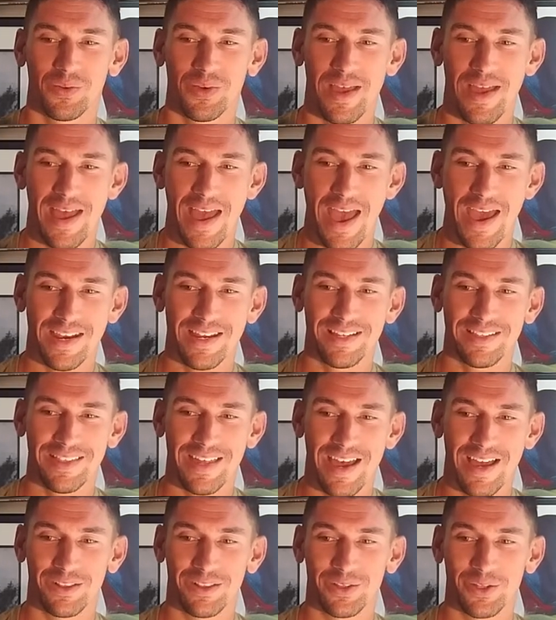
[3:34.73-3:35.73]
adding
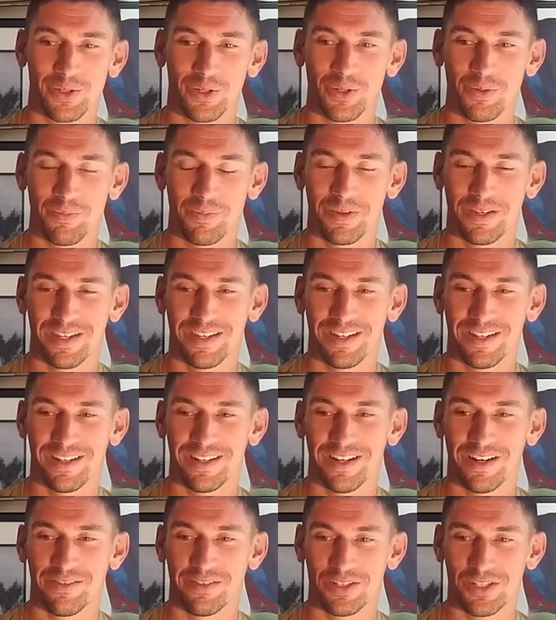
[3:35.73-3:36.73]
that little bit
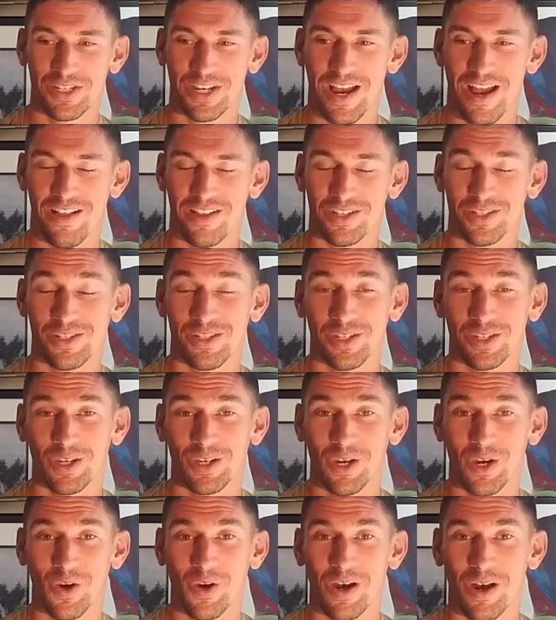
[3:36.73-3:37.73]
of a challenge to
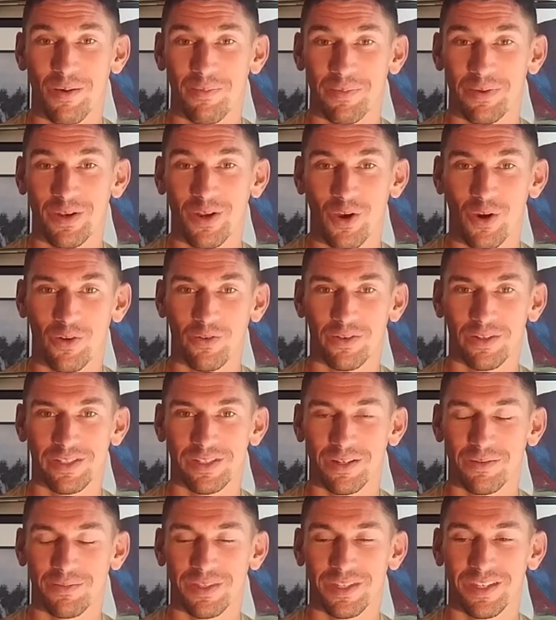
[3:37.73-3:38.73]
go up and over
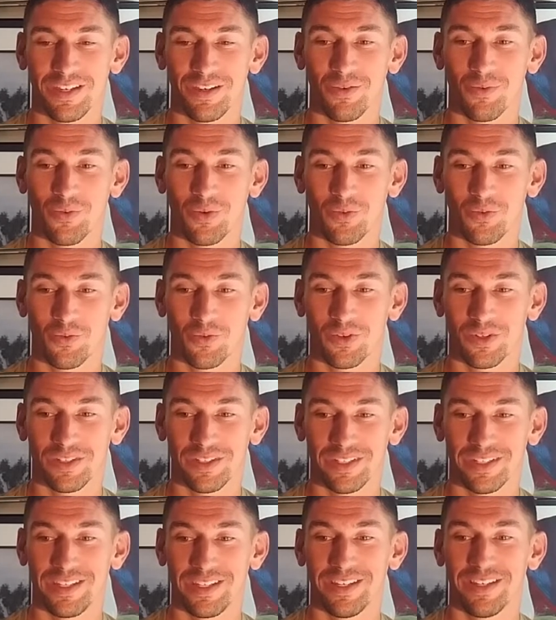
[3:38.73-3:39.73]
something will
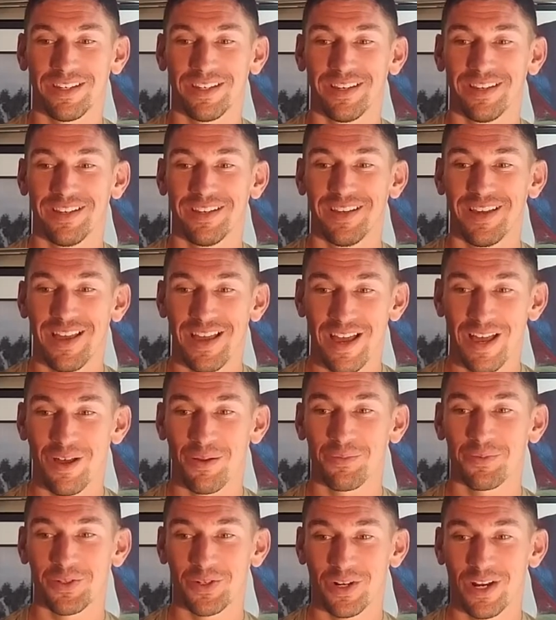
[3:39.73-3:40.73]
really
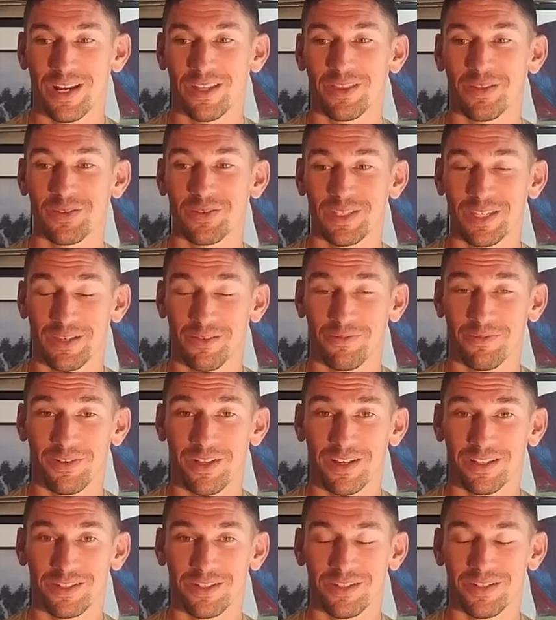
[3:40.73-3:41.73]
help train those hip
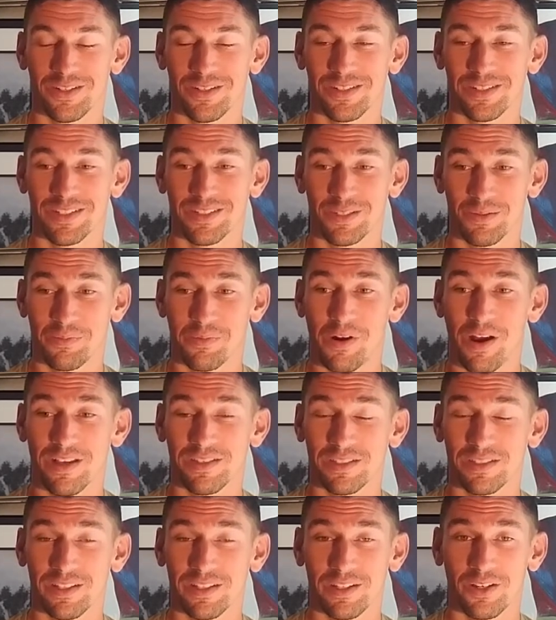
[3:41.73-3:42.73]
flexors, and
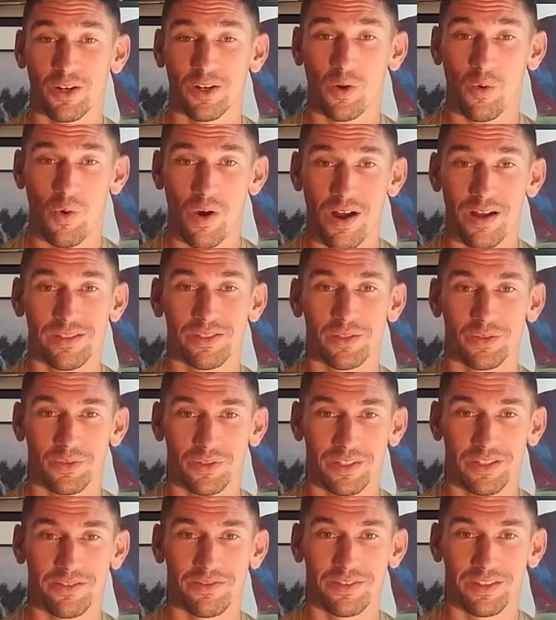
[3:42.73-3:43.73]
surprisingly your quads will
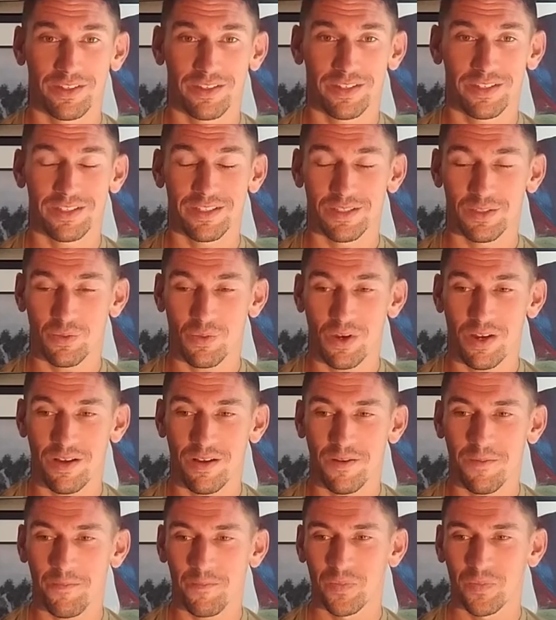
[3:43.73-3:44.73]
really feel this as
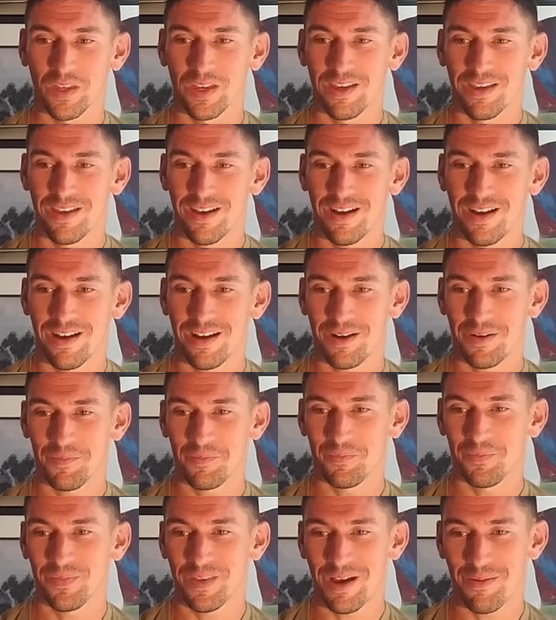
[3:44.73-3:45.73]
well.
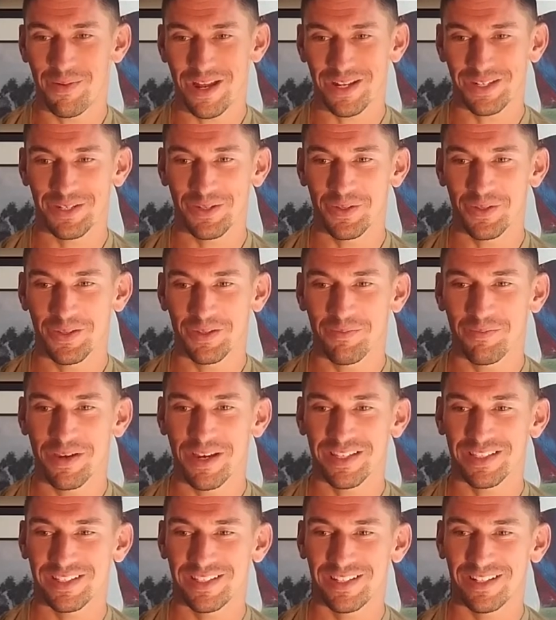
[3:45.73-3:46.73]
I'm not doing the
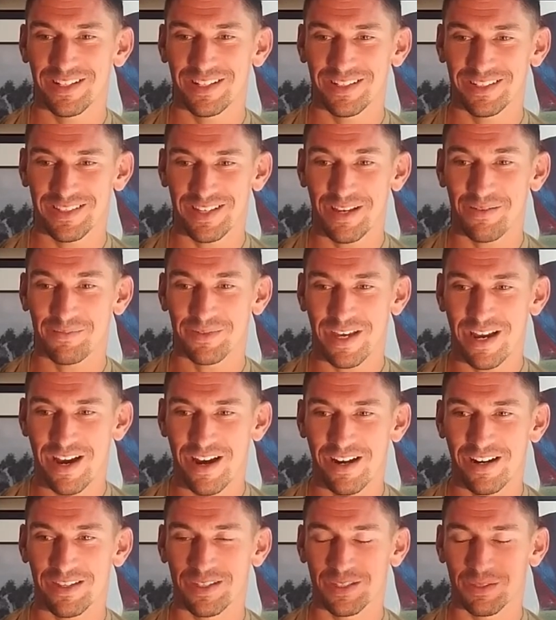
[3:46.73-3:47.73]
best here because I'm
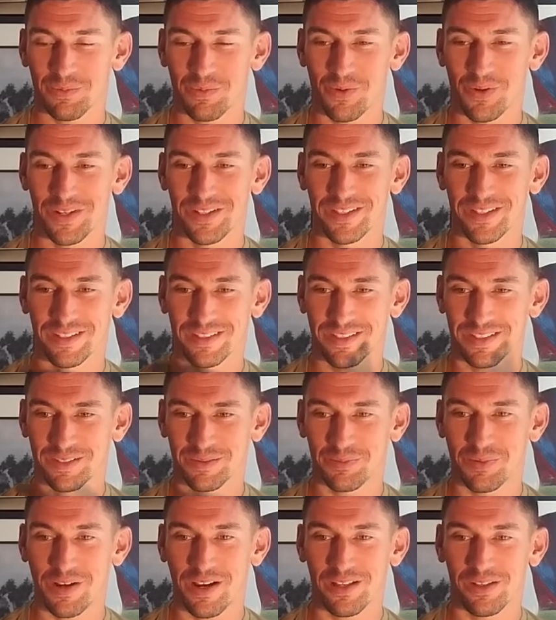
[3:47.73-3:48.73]
tired at this point. This is
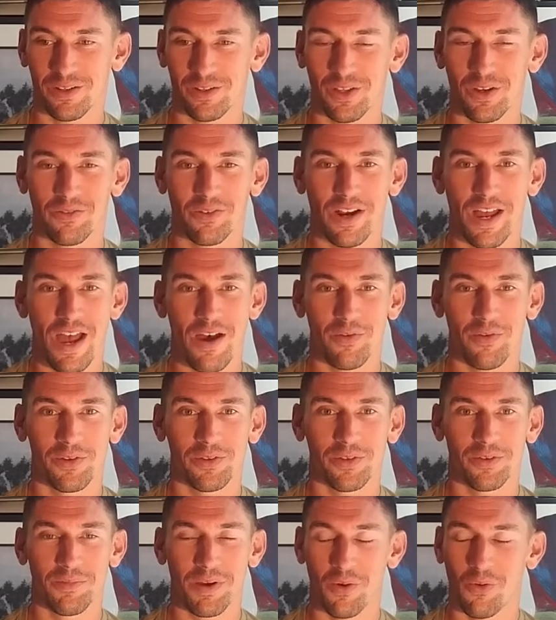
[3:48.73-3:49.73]
probably a little over halfway
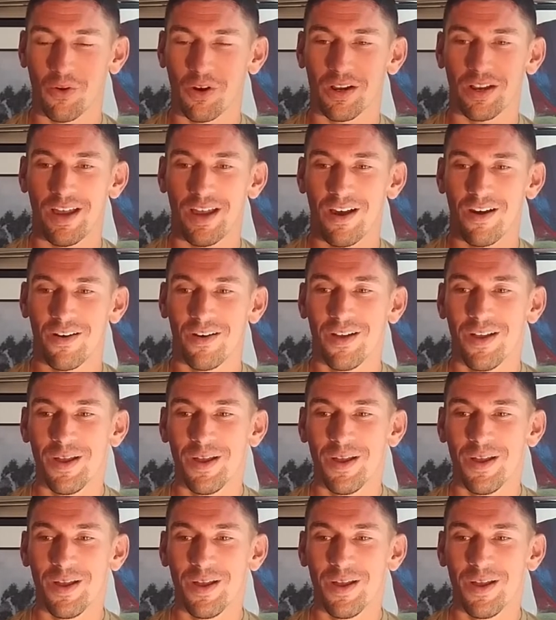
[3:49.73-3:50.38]
through my workout,